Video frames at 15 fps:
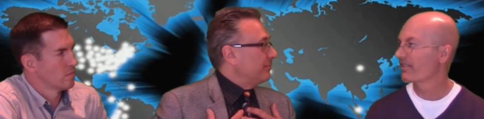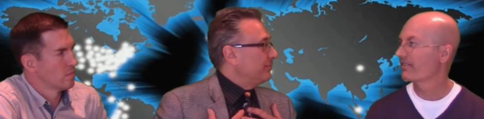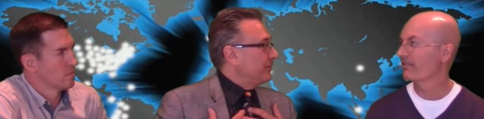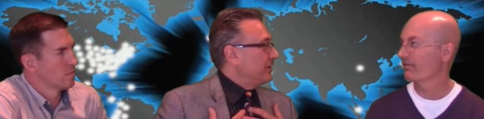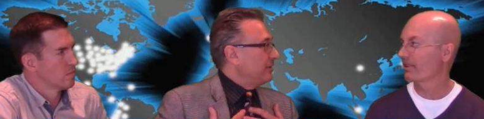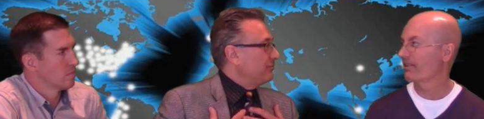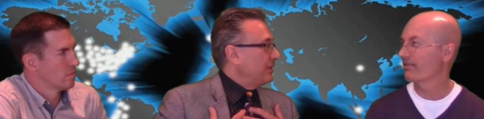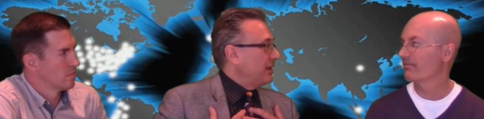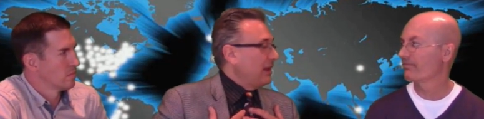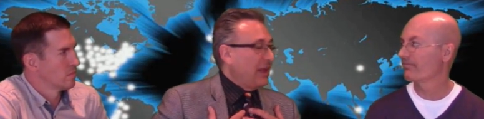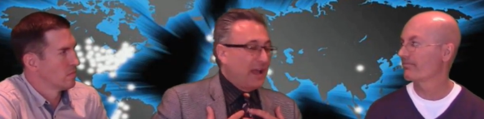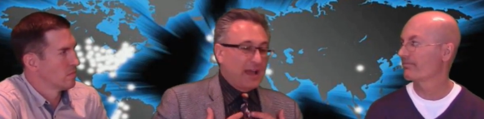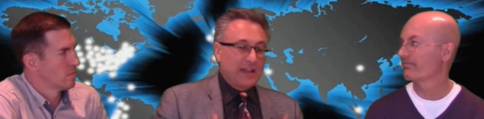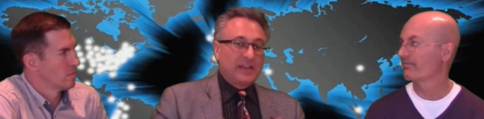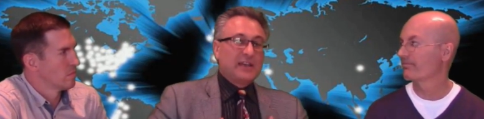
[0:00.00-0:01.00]
Speaker 1: Right. Right.
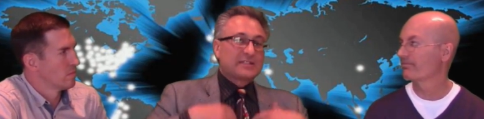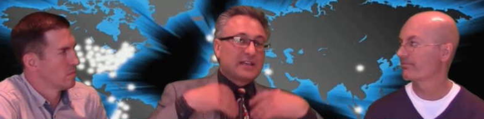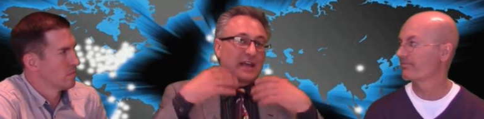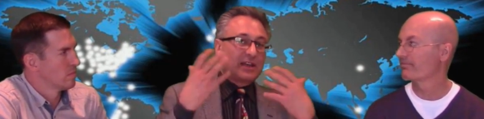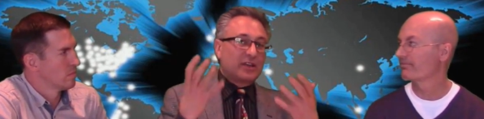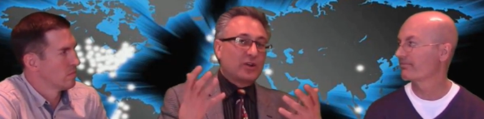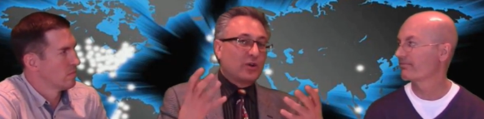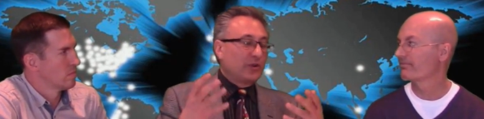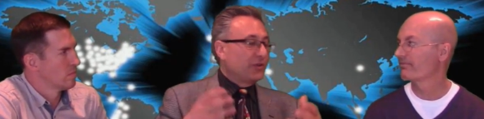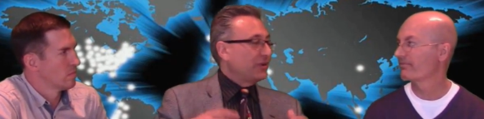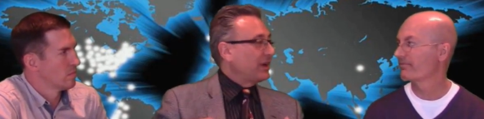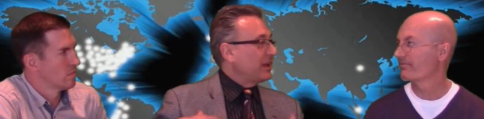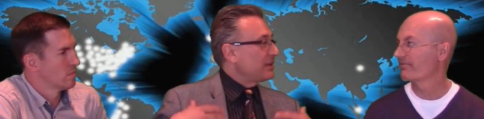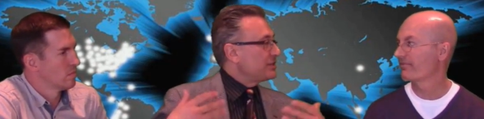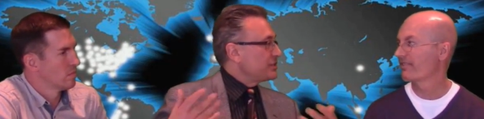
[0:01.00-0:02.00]
And yes, I can go there and
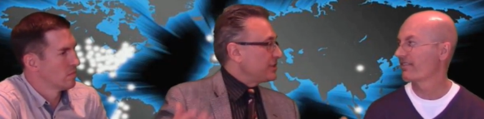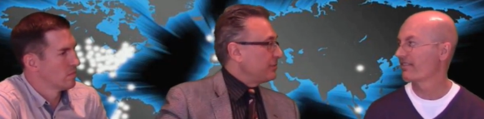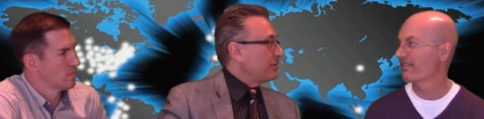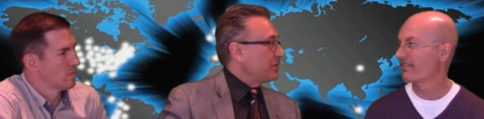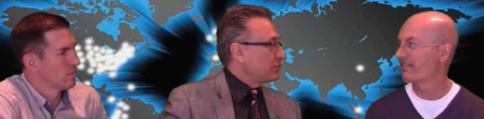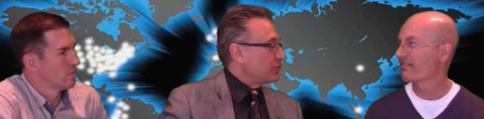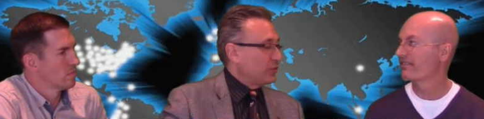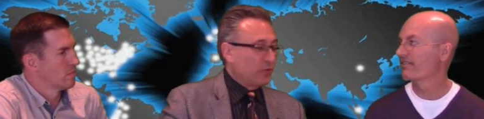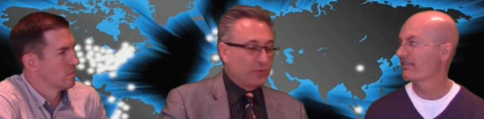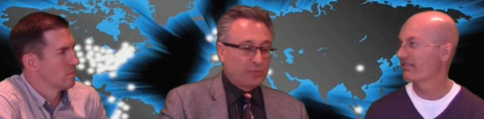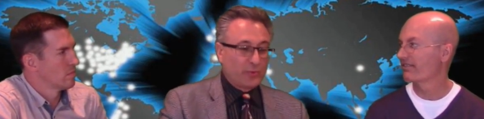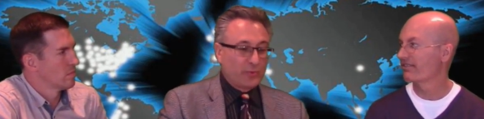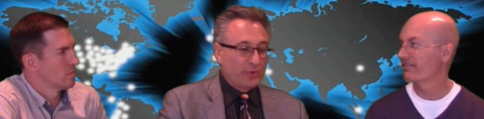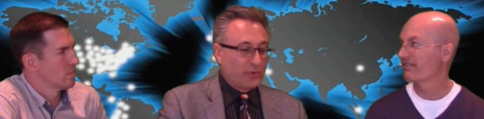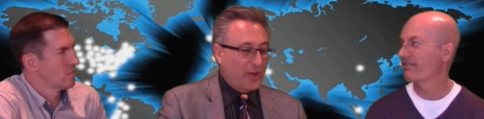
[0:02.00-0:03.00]
I can share my truth. But
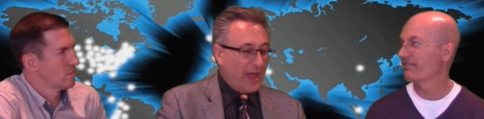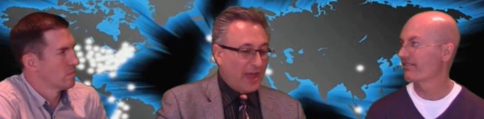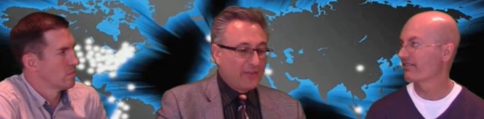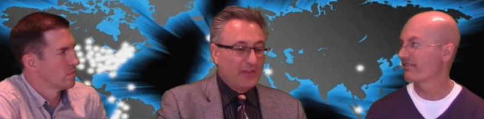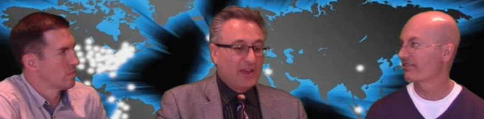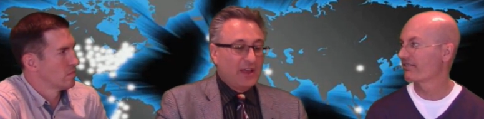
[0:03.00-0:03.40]
when you have...